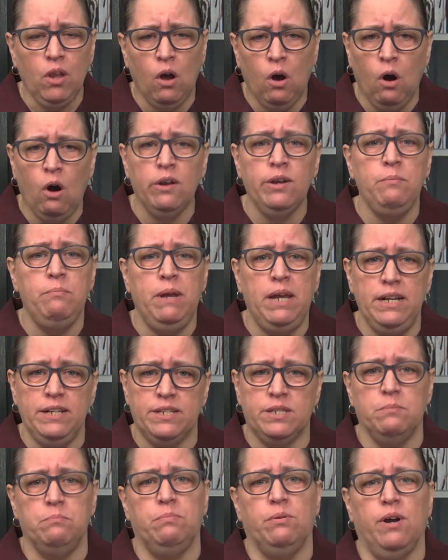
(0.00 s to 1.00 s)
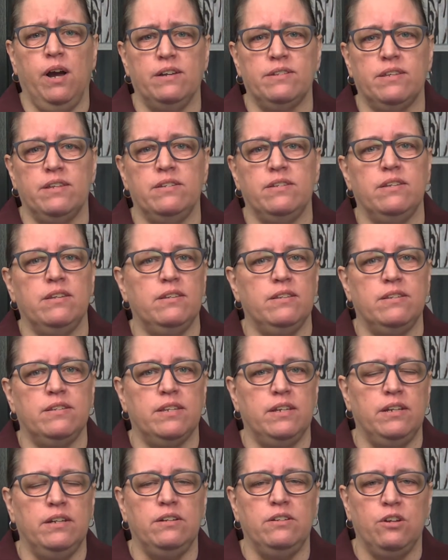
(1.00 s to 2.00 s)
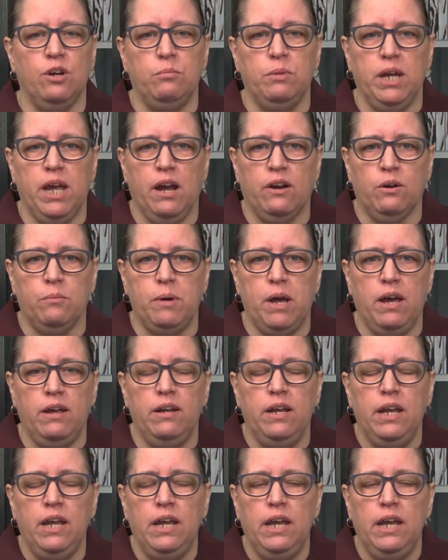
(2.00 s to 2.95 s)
automate some processes in Adobe Acrobat.